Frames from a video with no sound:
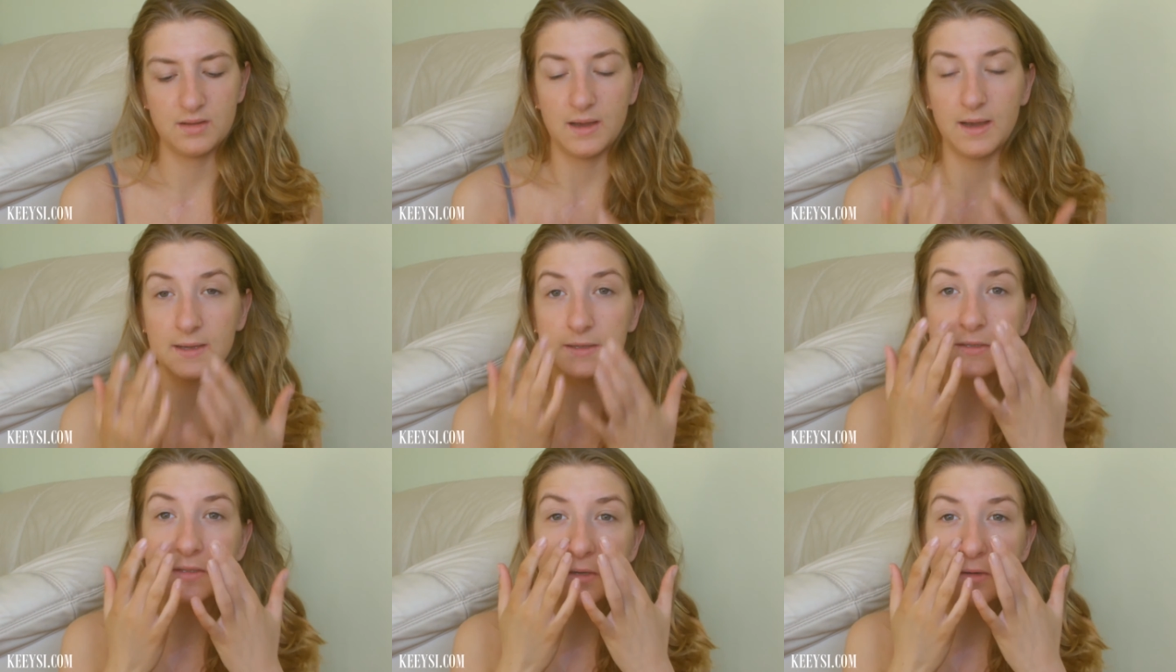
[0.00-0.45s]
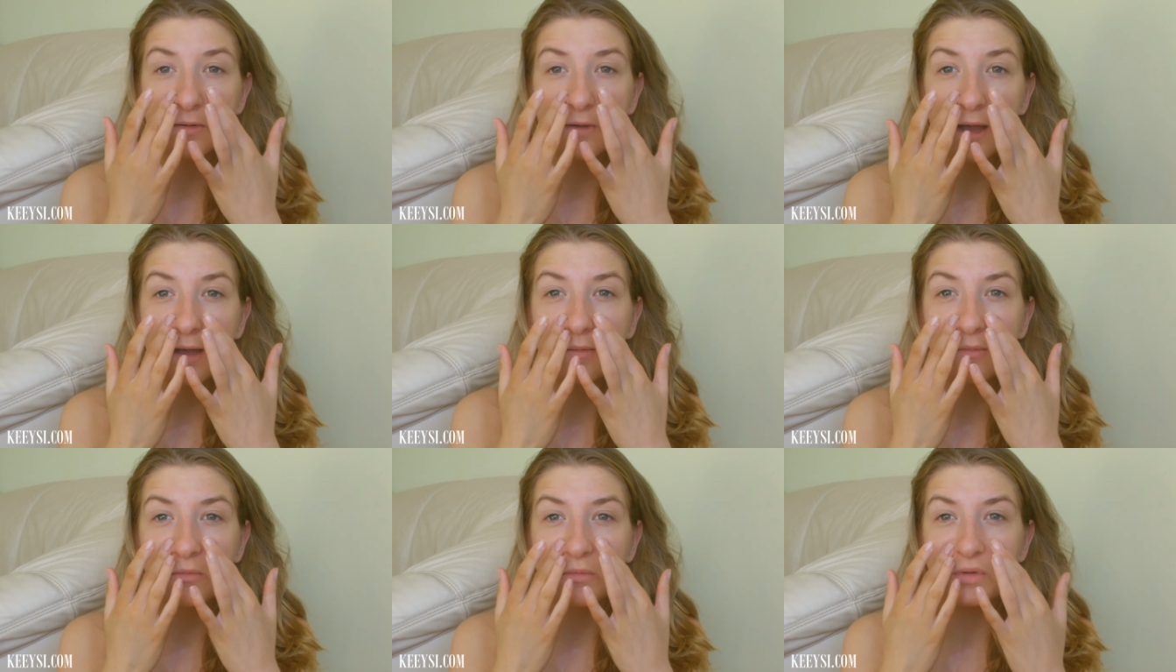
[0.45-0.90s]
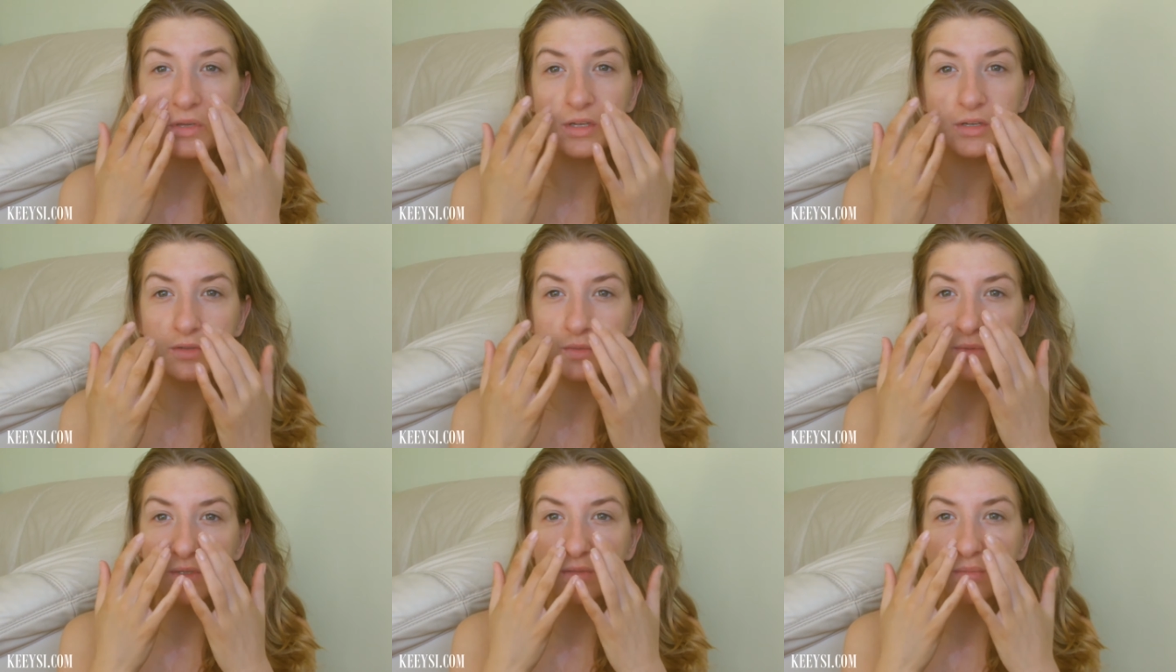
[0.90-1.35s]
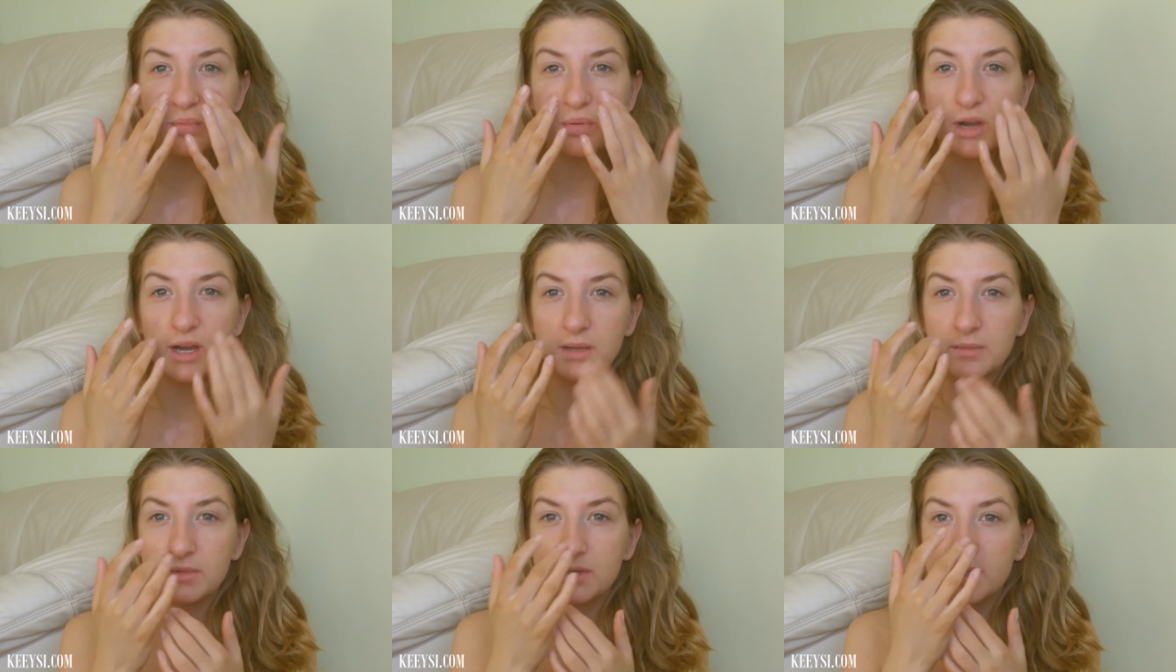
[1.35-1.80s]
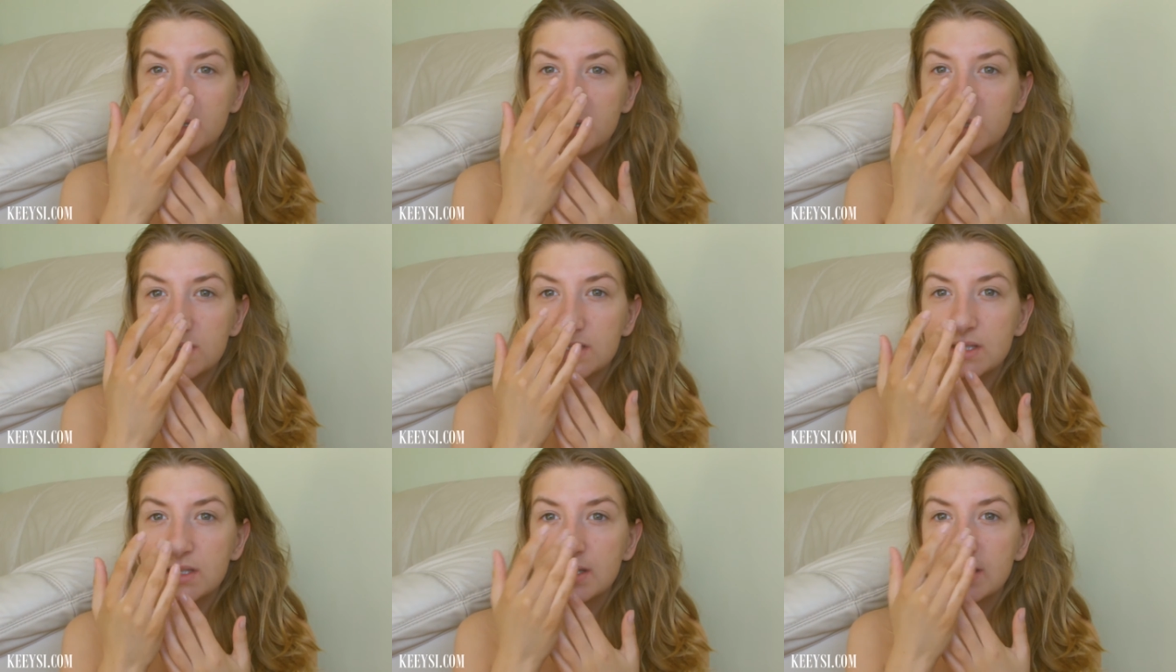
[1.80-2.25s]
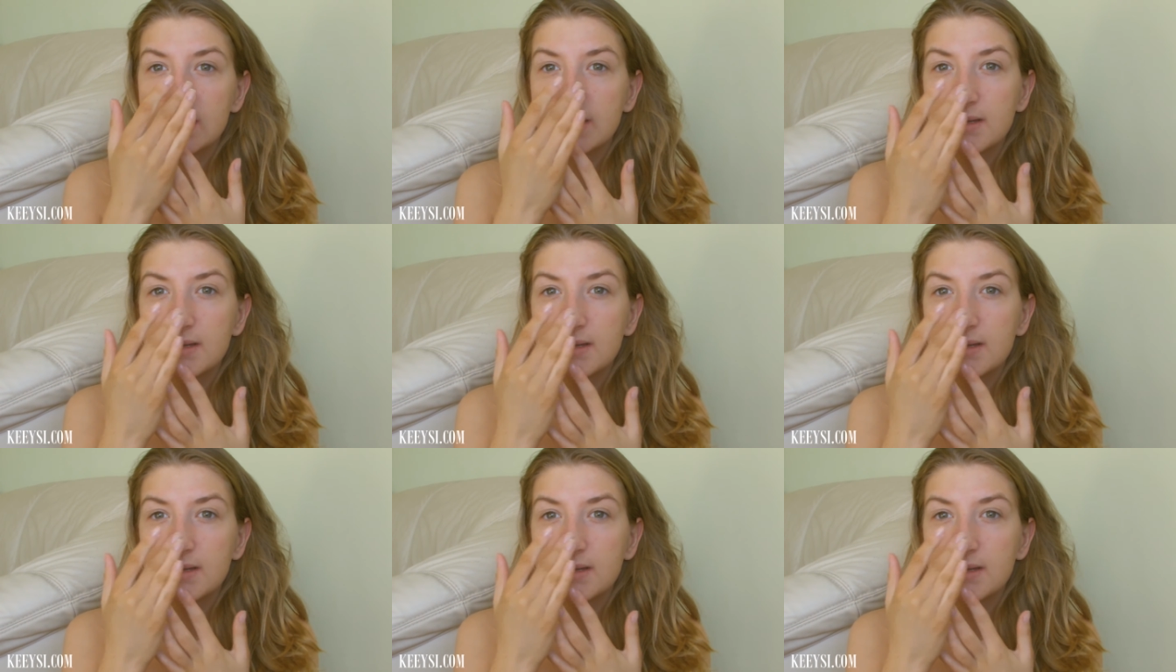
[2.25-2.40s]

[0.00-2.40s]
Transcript: I'm weird with primers.